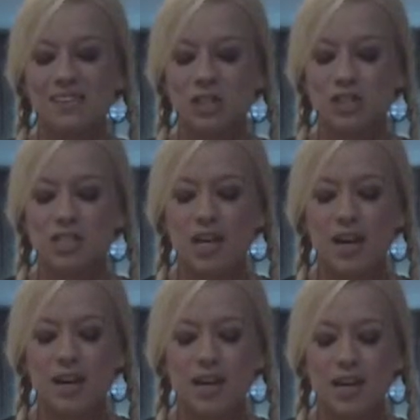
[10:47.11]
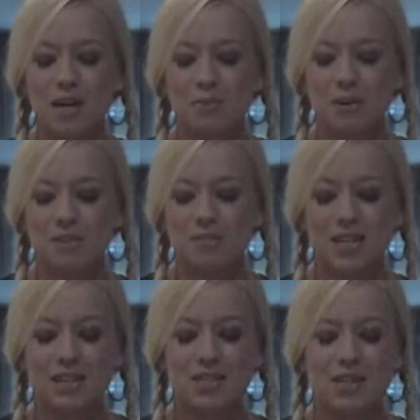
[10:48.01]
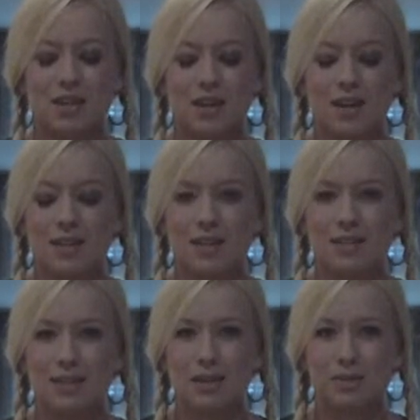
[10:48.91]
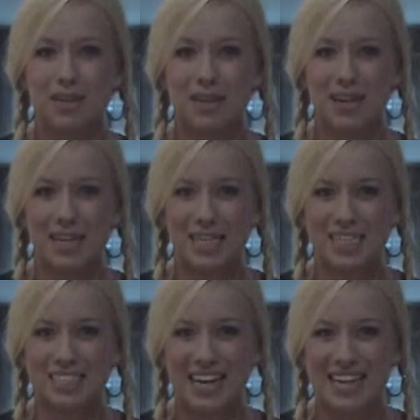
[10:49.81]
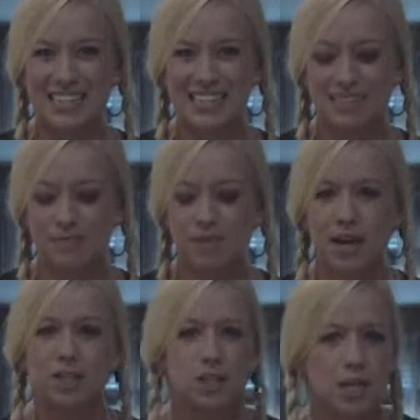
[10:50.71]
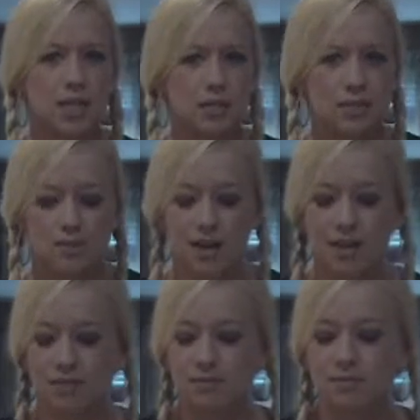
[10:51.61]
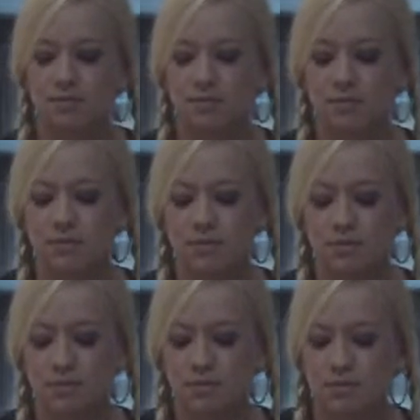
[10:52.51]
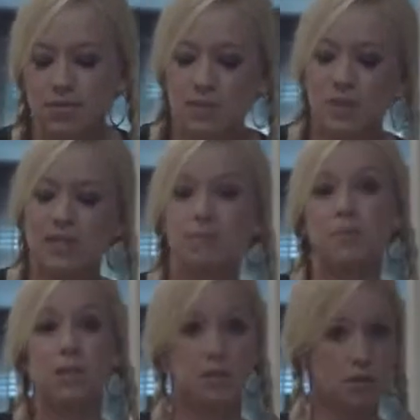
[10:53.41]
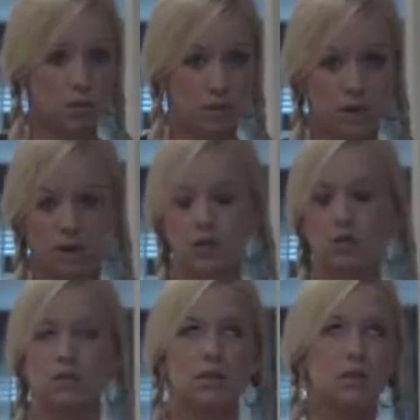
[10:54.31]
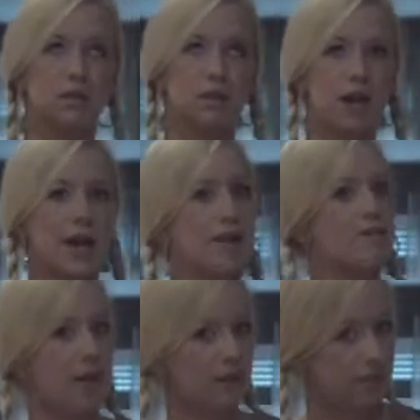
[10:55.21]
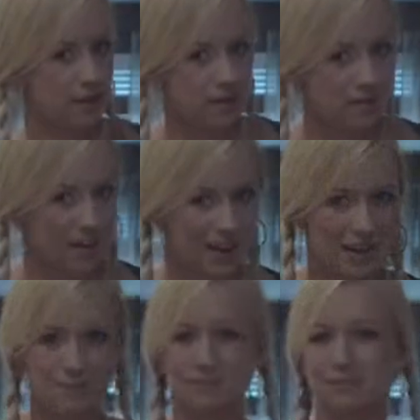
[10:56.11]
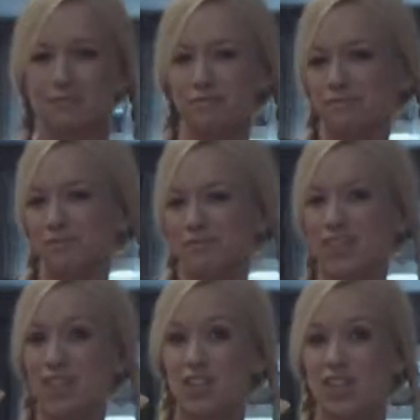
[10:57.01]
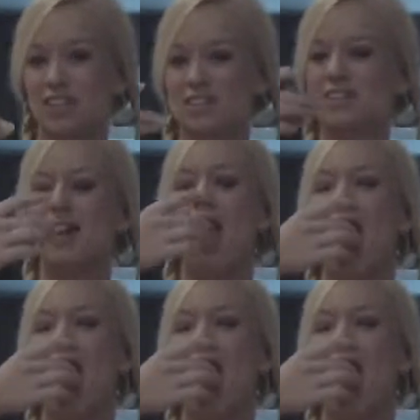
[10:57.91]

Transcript: They're just tiny and perfect, and I think I see the one that I need to taste. I should test it, right? This one has beans and corn. Kind of healthy, right? Cheers!